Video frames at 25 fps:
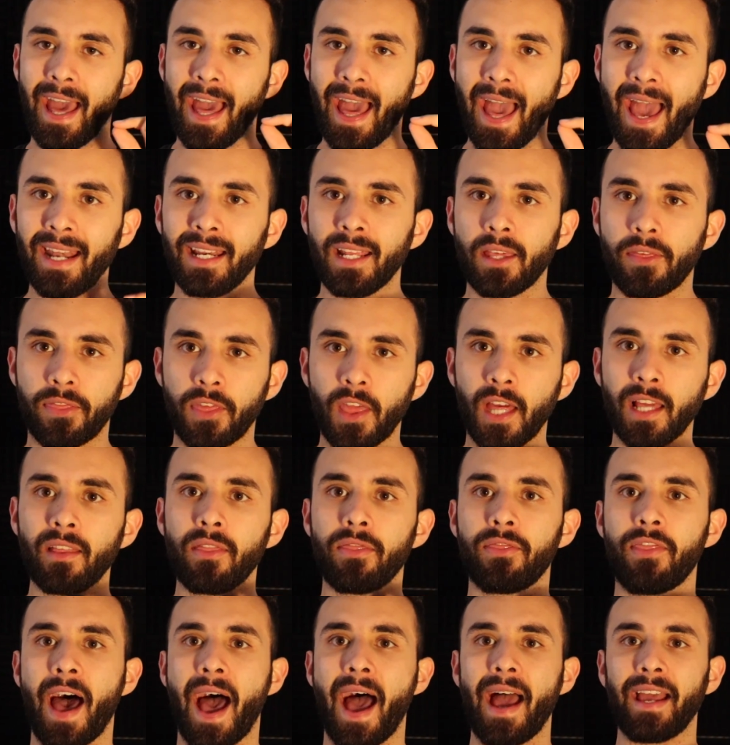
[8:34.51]

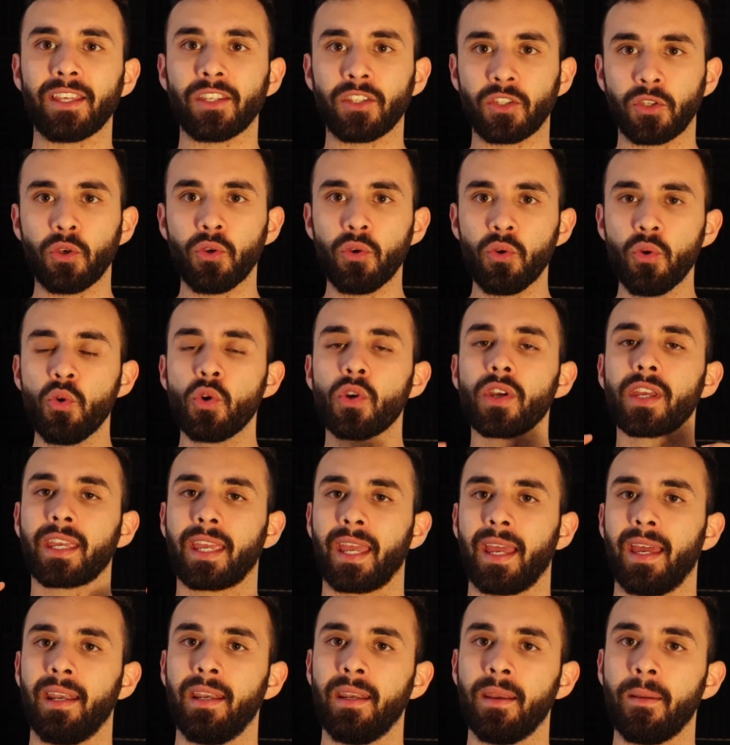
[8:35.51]
Anything that you
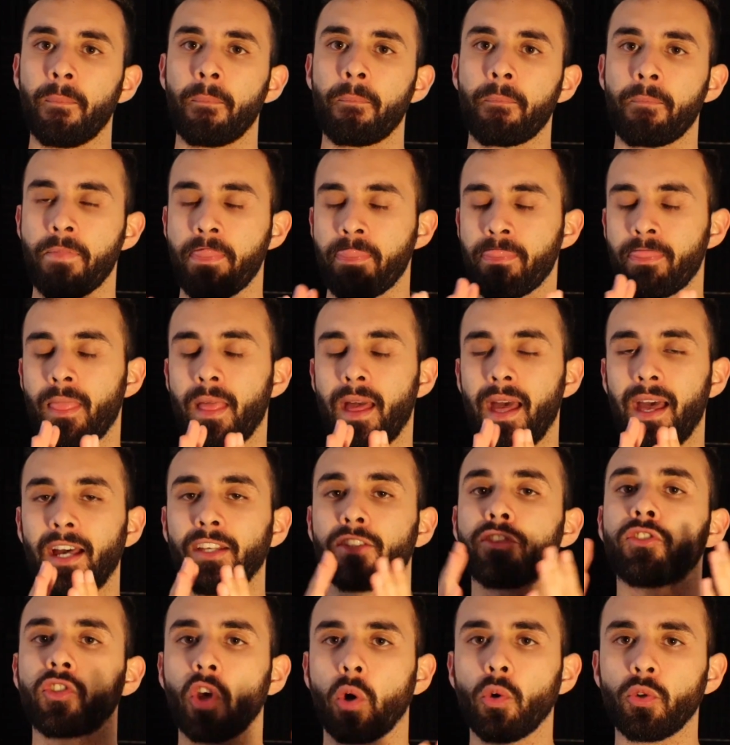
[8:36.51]
can
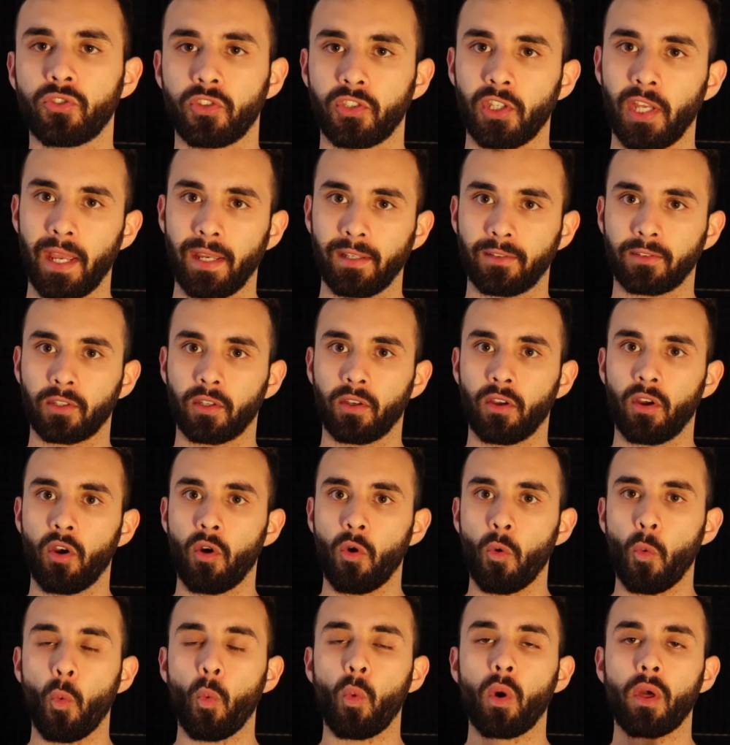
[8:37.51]
associate
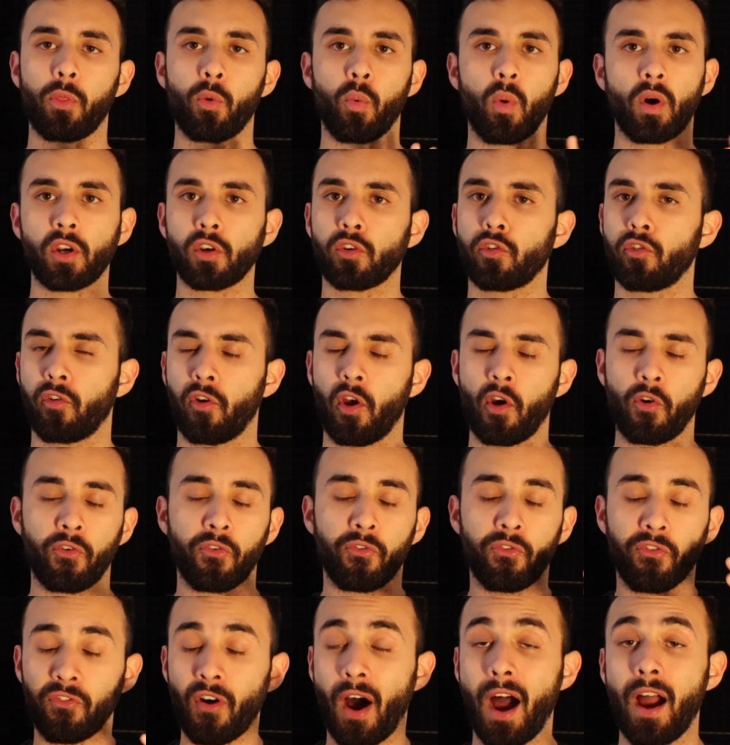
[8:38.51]
with one of your
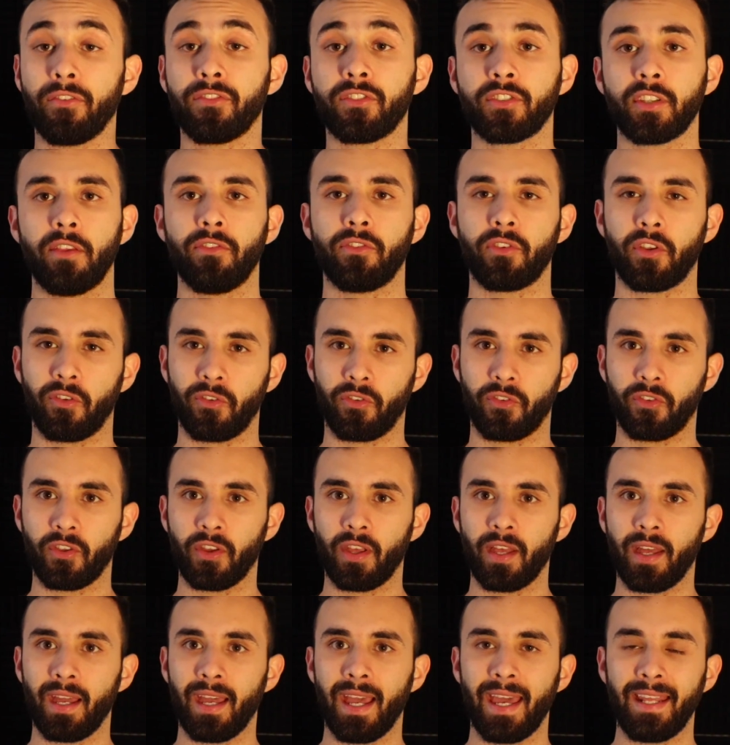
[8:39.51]
5 senses.
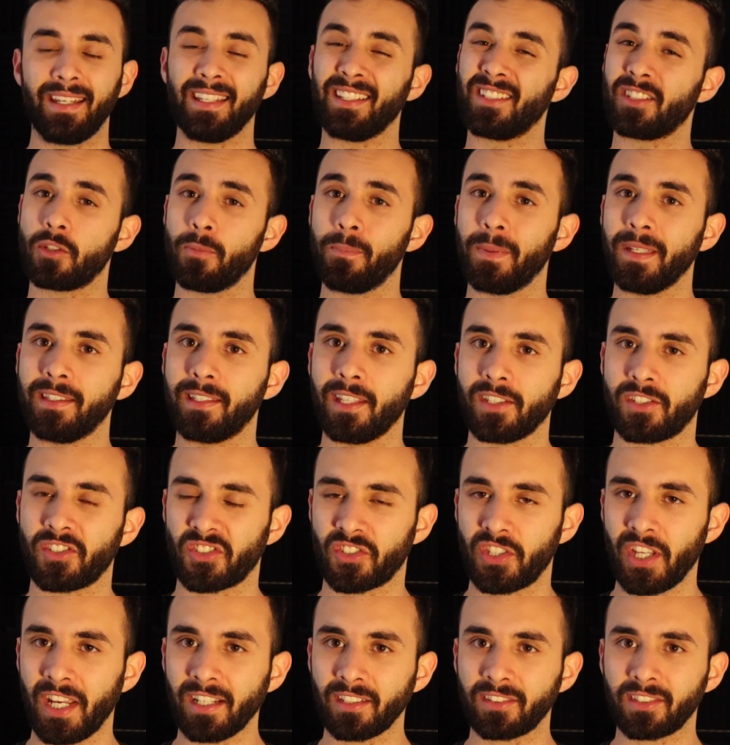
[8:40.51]
It needs to be
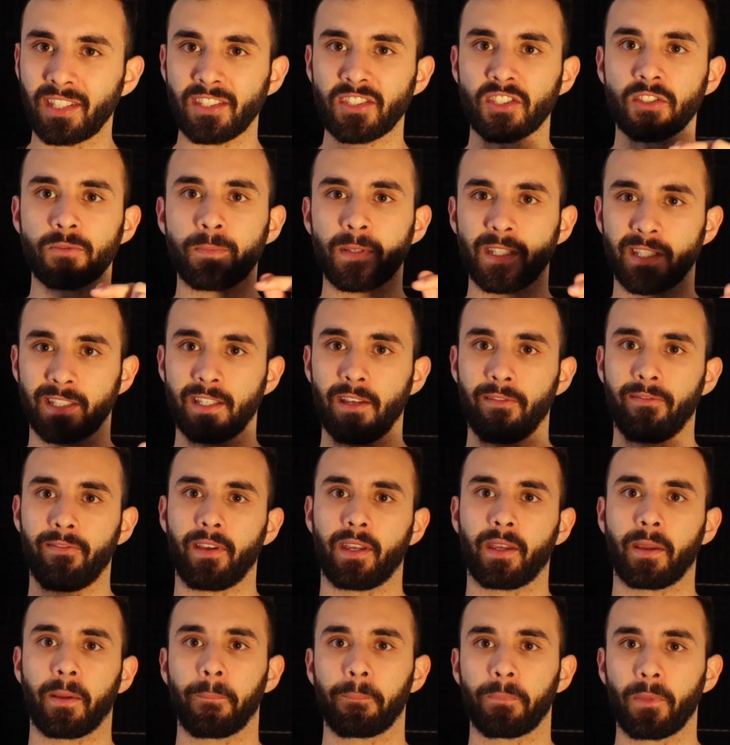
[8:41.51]
distinct and
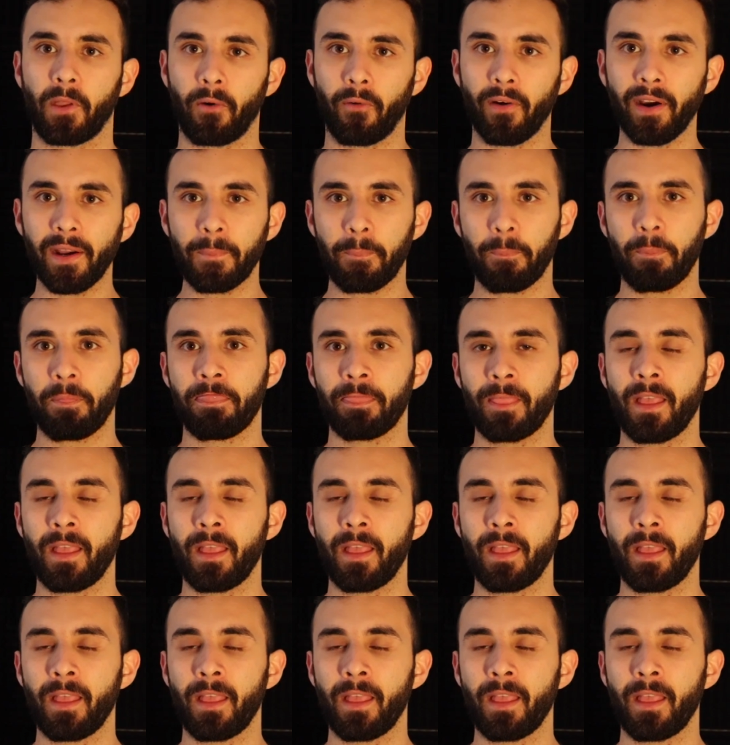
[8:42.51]
specific. Alright?